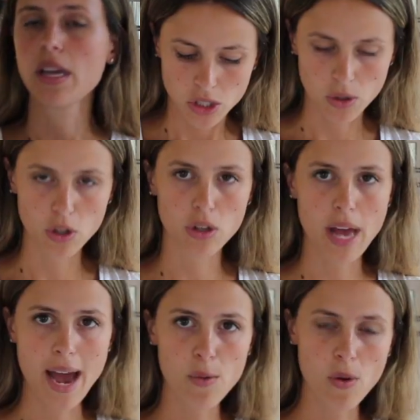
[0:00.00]
So
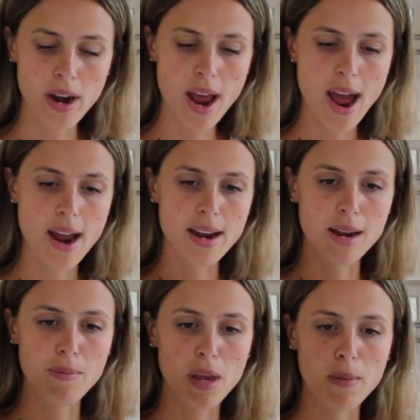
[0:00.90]
you'll wanna add
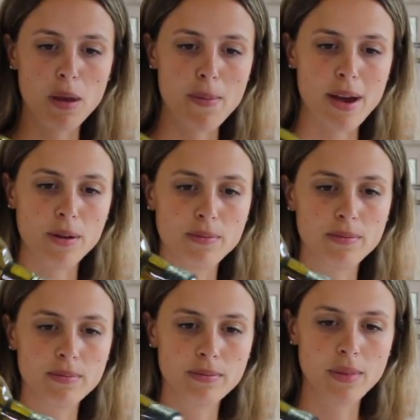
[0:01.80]
in maybe
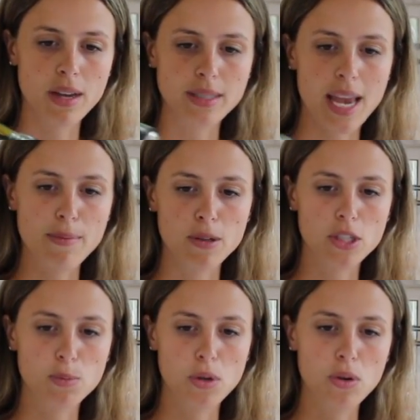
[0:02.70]
about a
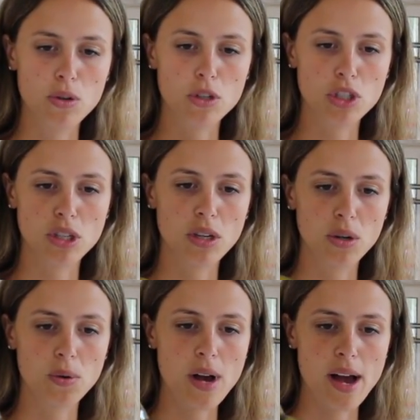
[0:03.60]
tablespoon or
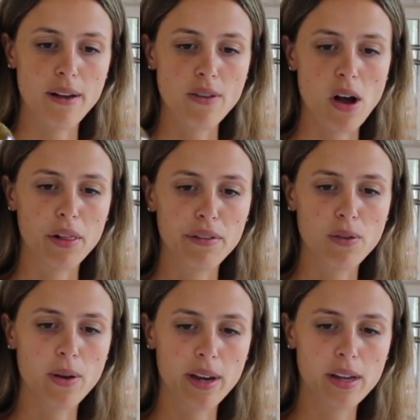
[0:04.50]
two of
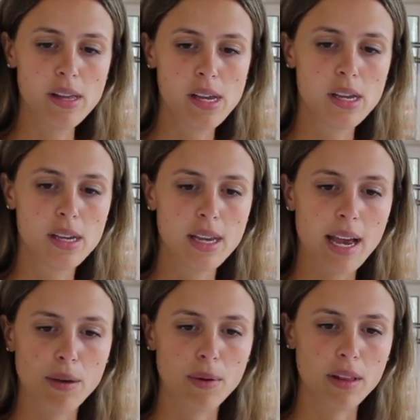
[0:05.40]
olive oil.
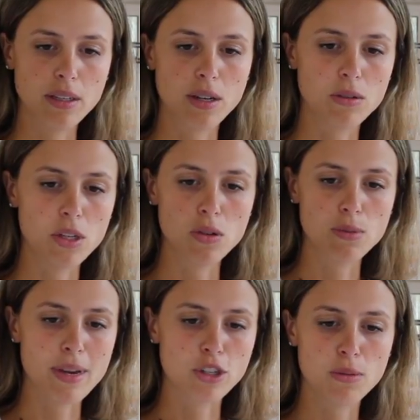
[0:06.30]
I really don't
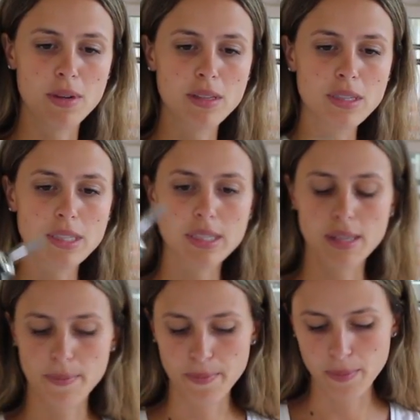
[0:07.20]
use
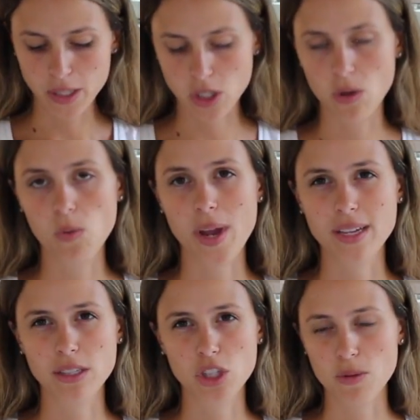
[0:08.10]
measurements, but don't
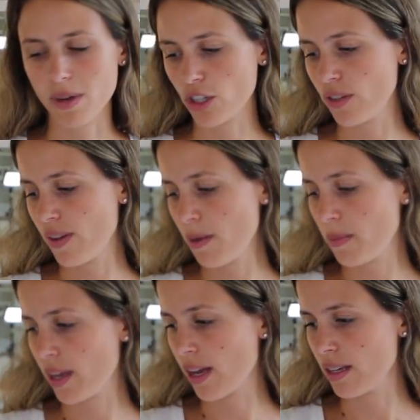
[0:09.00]
waste too much of it
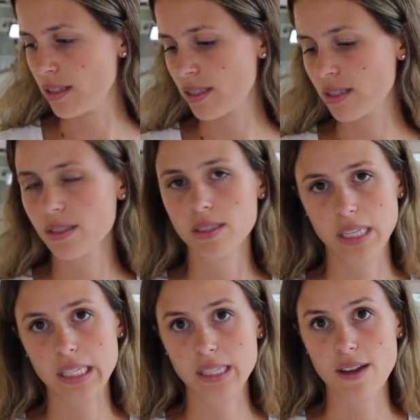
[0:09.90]
because
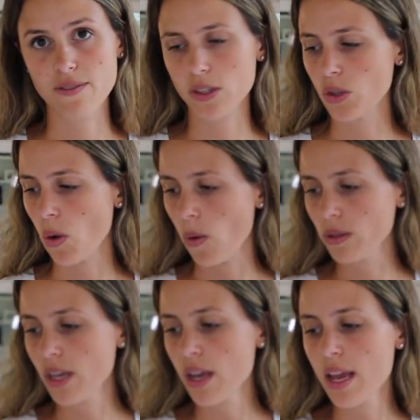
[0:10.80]
this stuff is
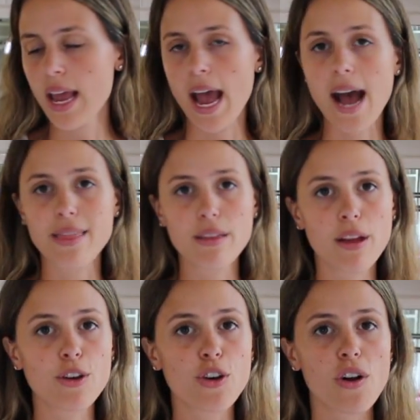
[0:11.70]
gold. Other
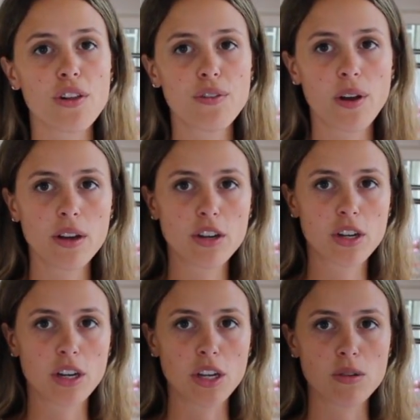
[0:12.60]
than your olive oil, you're
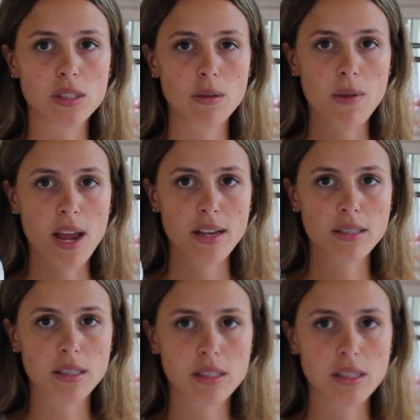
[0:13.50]
gonna use some
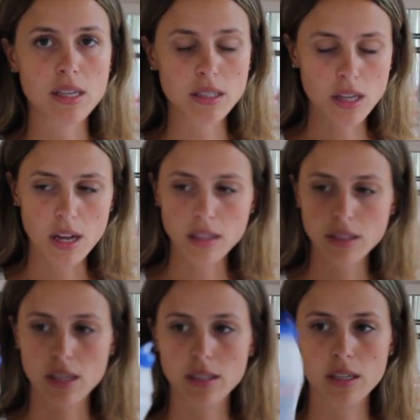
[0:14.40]
nice sea
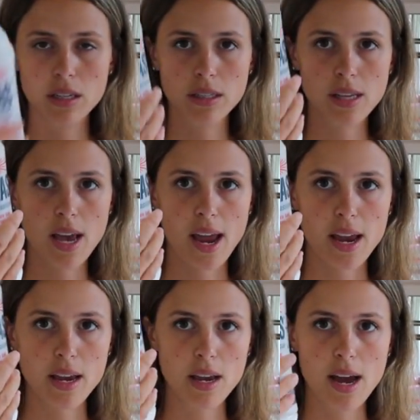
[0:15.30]
salt. This is
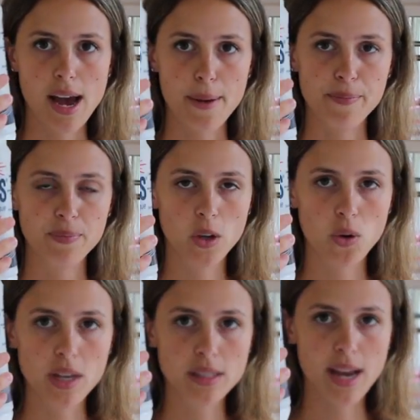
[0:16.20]
a
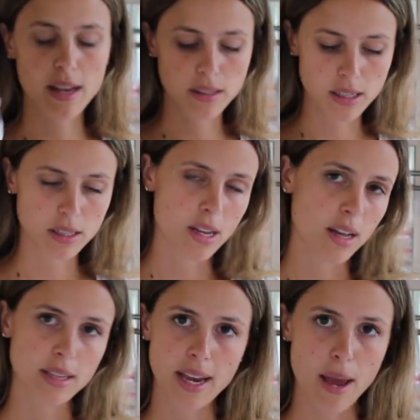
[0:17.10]
Greek style sea
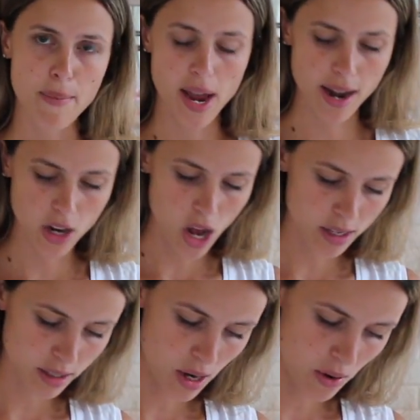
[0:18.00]
salt. I get mine at
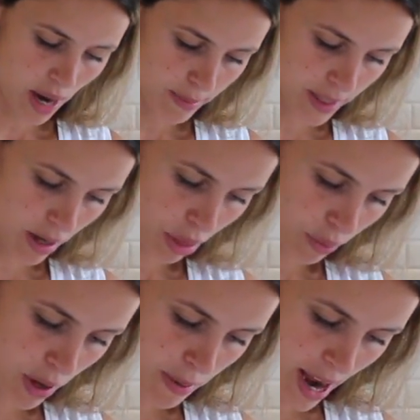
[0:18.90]
Costco, comes in a
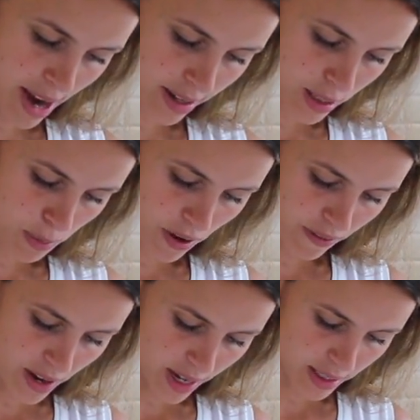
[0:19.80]
3-pack, it's
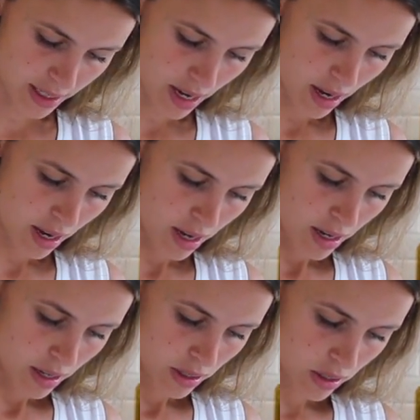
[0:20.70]
perfect.
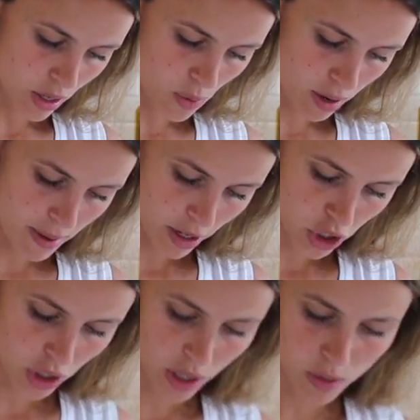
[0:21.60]
So you want to make
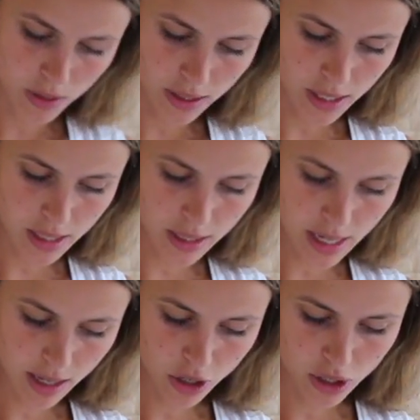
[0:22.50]
sure you
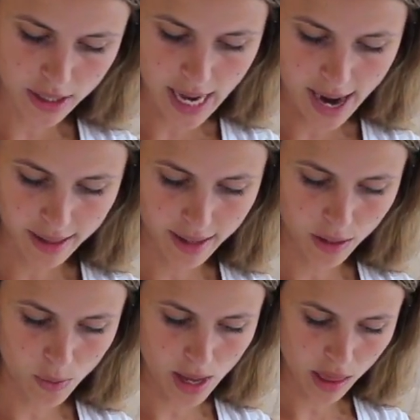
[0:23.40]
season your
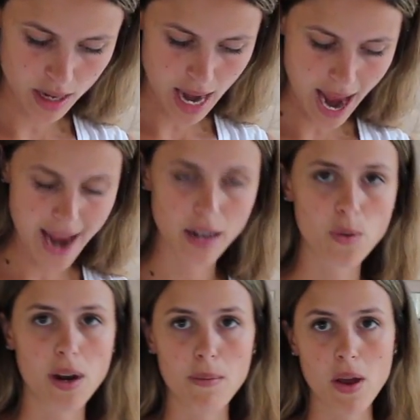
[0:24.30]
salad with an
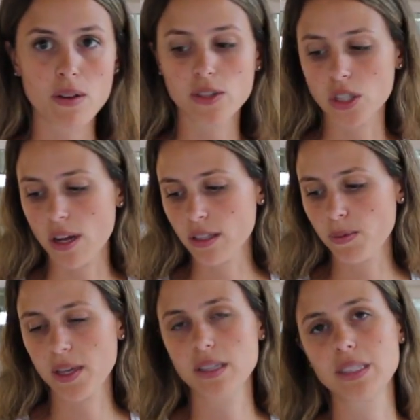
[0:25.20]
adequate amount of
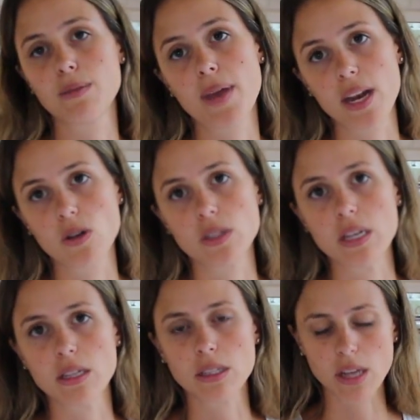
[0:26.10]
salt because tomatoes
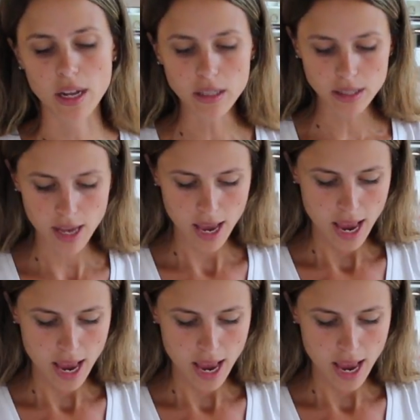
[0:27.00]
need salt.